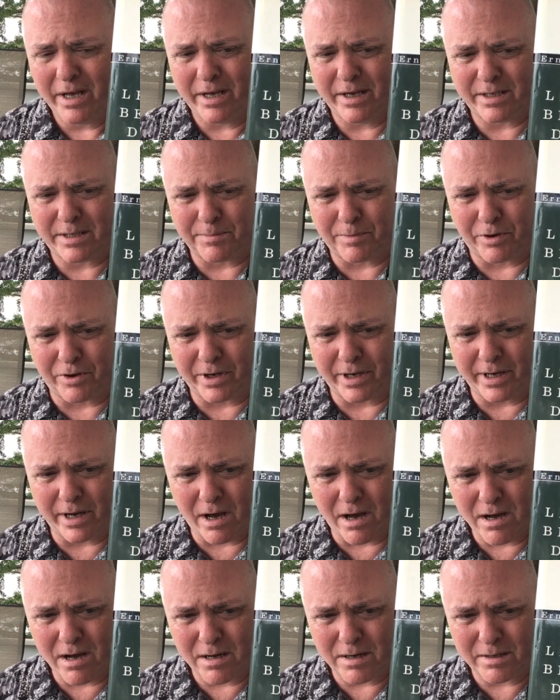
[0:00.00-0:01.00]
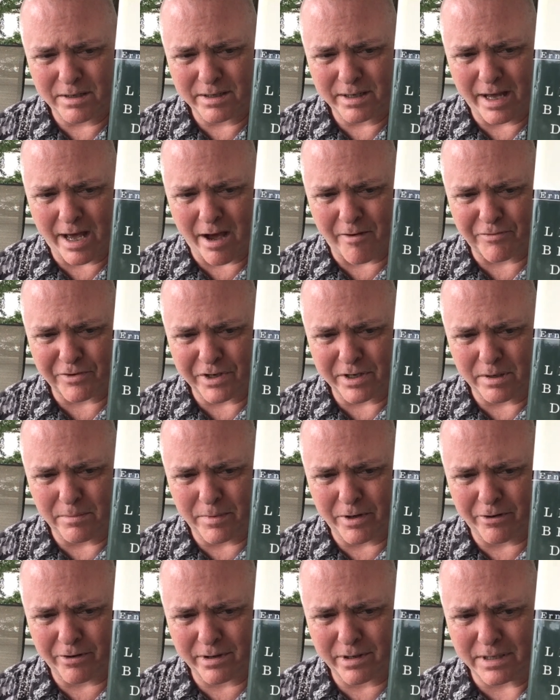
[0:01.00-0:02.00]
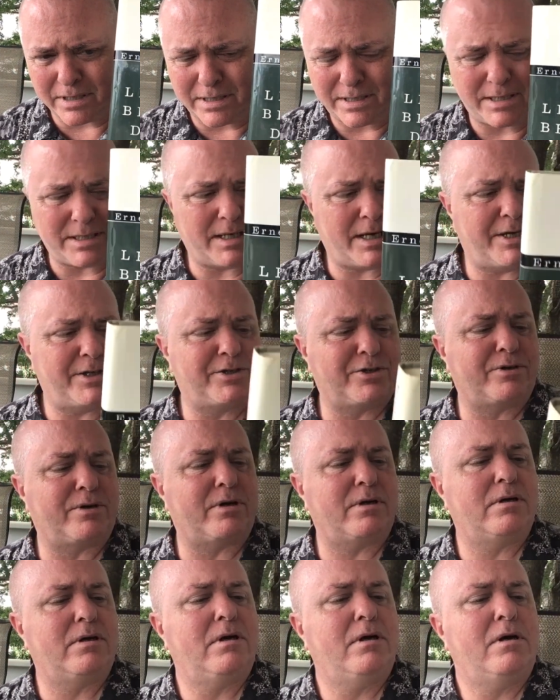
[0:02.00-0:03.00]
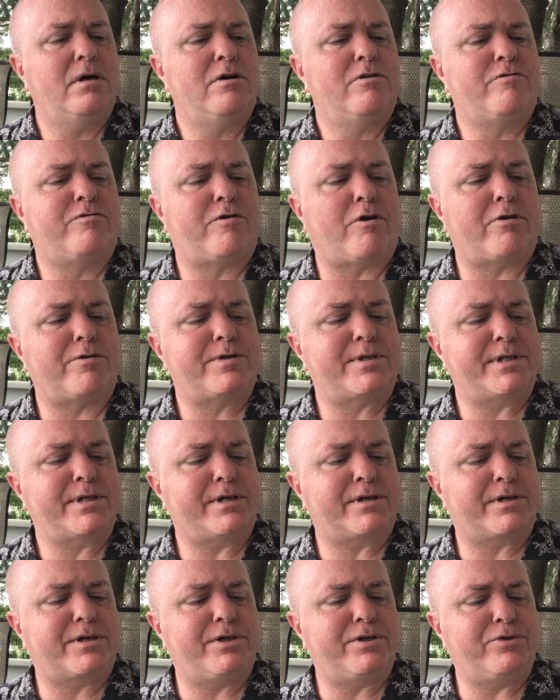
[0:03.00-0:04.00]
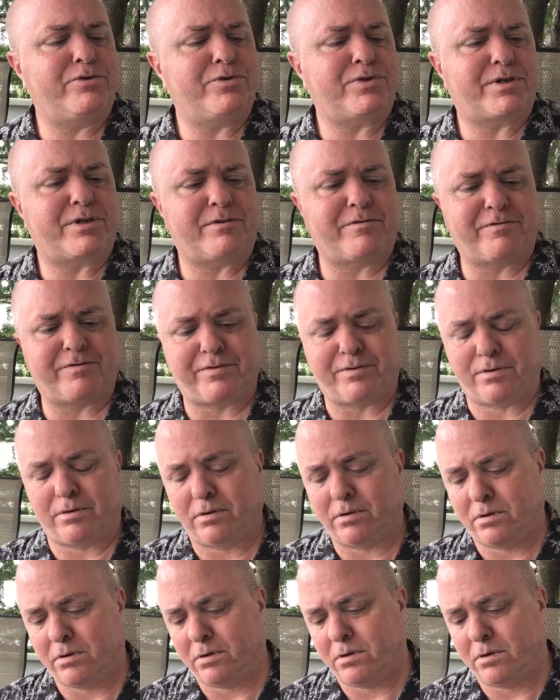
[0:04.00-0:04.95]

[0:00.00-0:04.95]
It's about a young African American teenager falsely accused of